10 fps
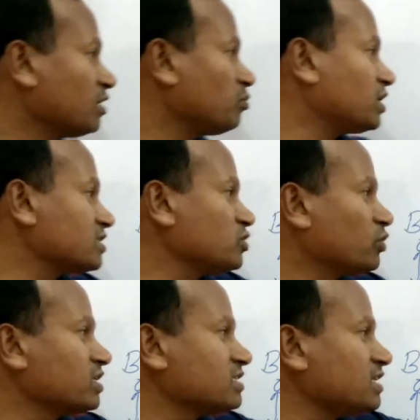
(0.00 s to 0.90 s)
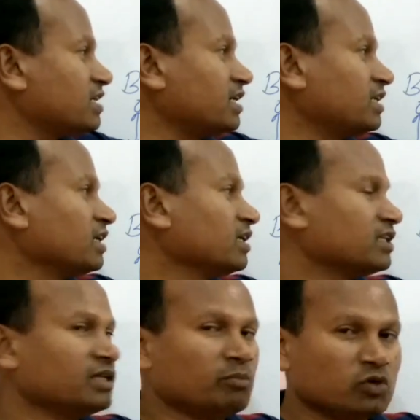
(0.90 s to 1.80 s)
because you can see that
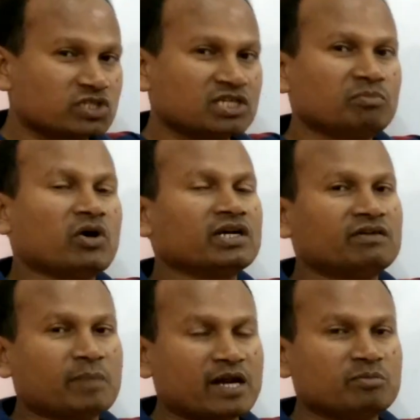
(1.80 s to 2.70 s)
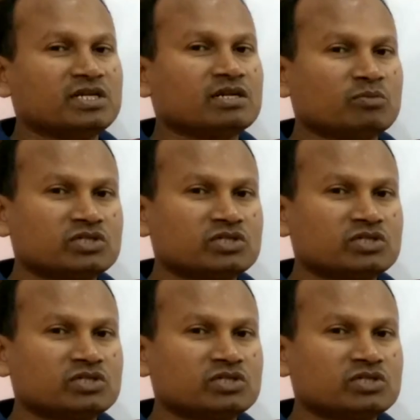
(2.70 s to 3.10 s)
the most important parameter,